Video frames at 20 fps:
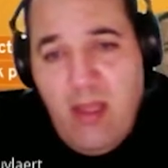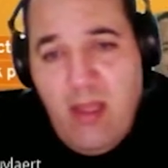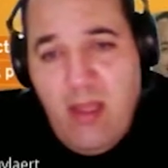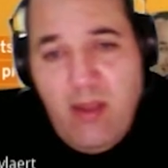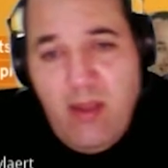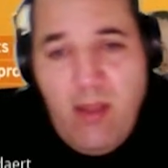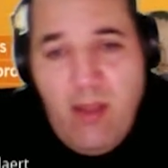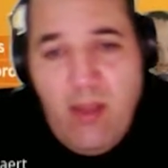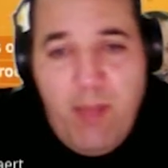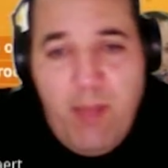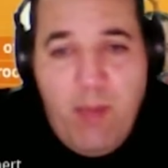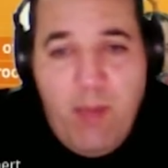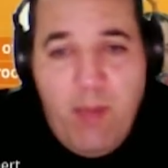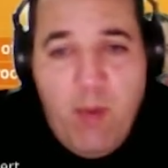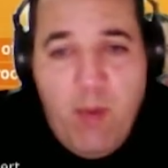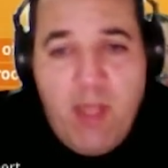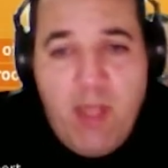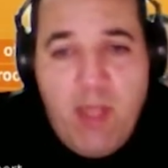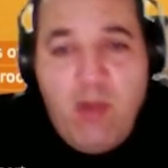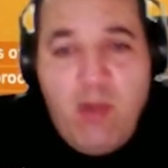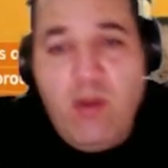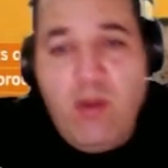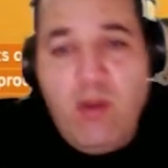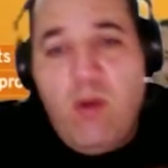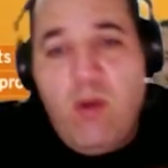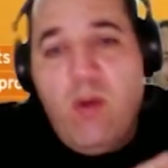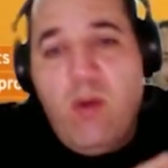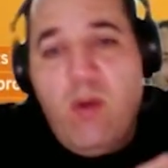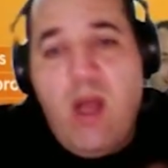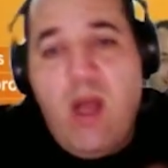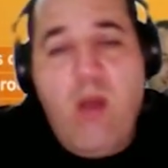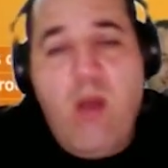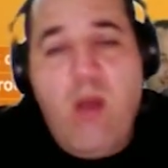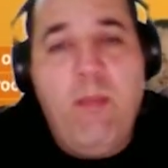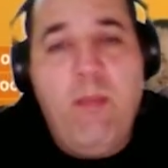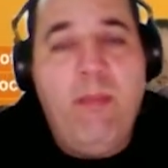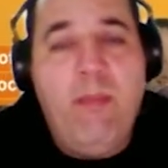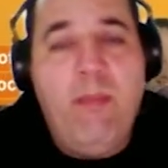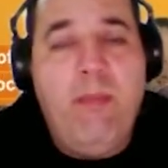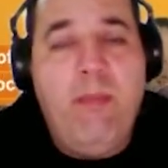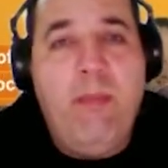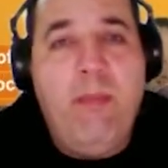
Some people want to know how